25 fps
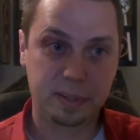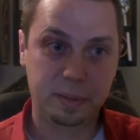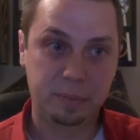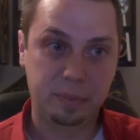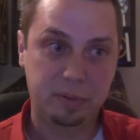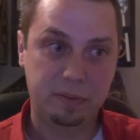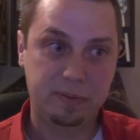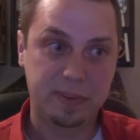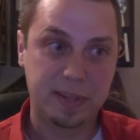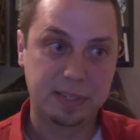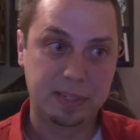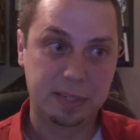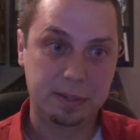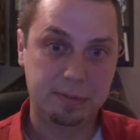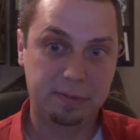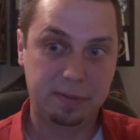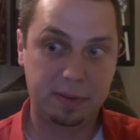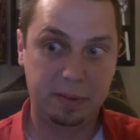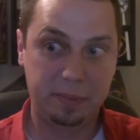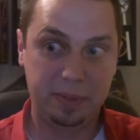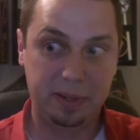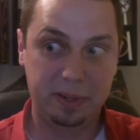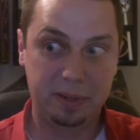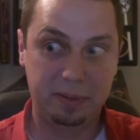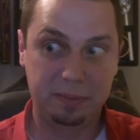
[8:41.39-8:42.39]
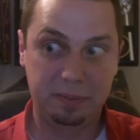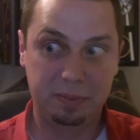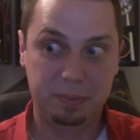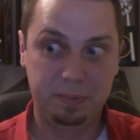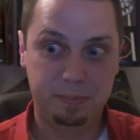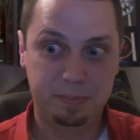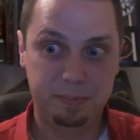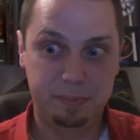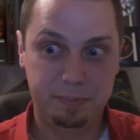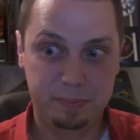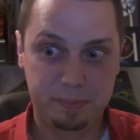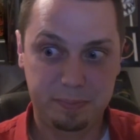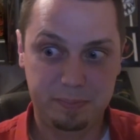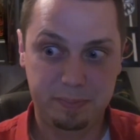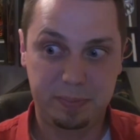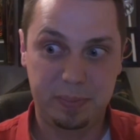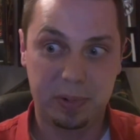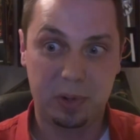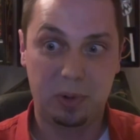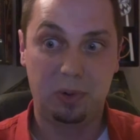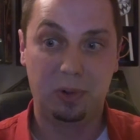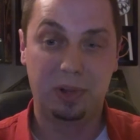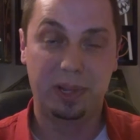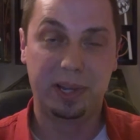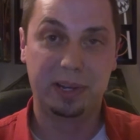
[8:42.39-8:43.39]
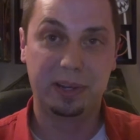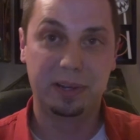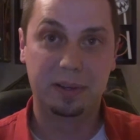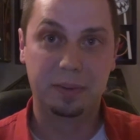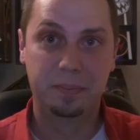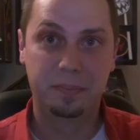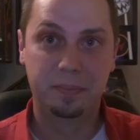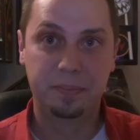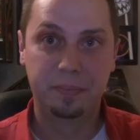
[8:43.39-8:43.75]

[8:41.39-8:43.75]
it prevents it from pulling